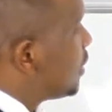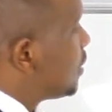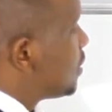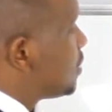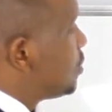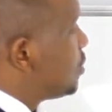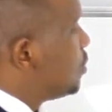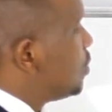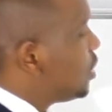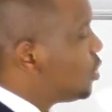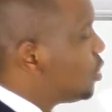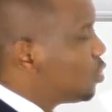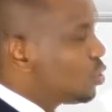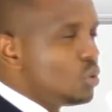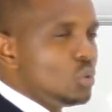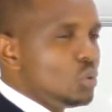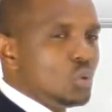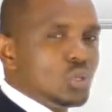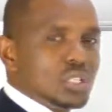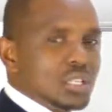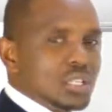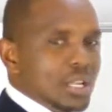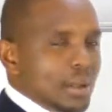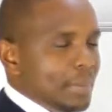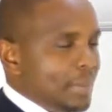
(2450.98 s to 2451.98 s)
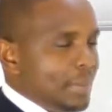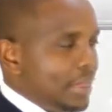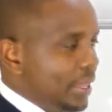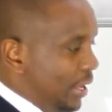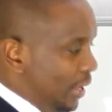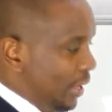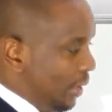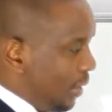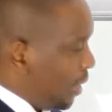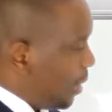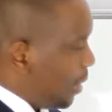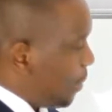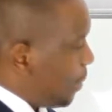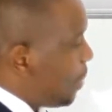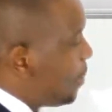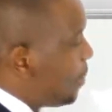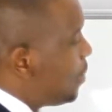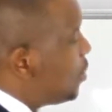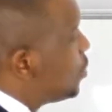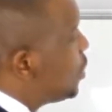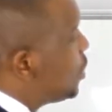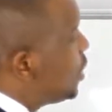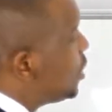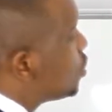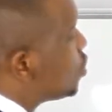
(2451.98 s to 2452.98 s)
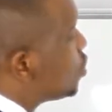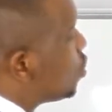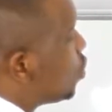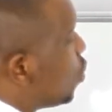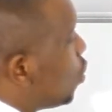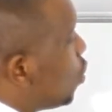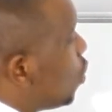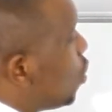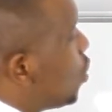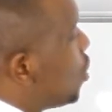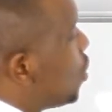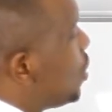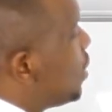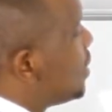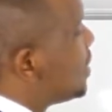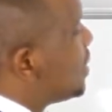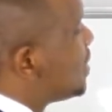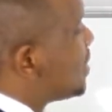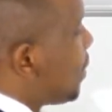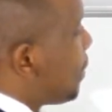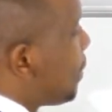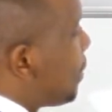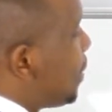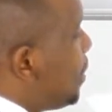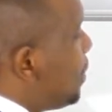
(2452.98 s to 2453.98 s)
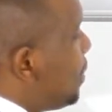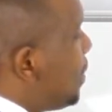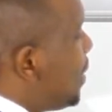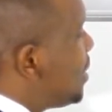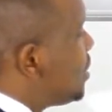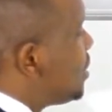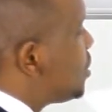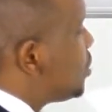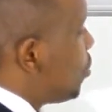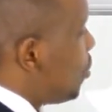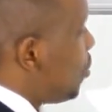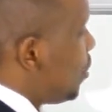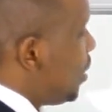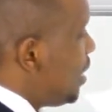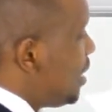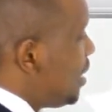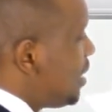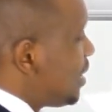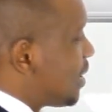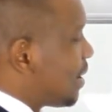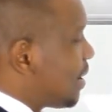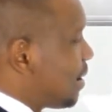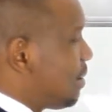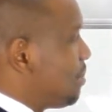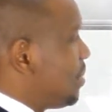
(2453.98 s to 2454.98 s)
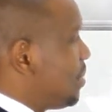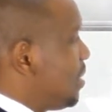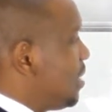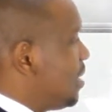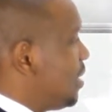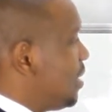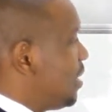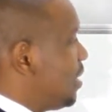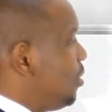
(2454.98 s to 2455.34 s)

you need to do something. Maybe you need to supplement your income here.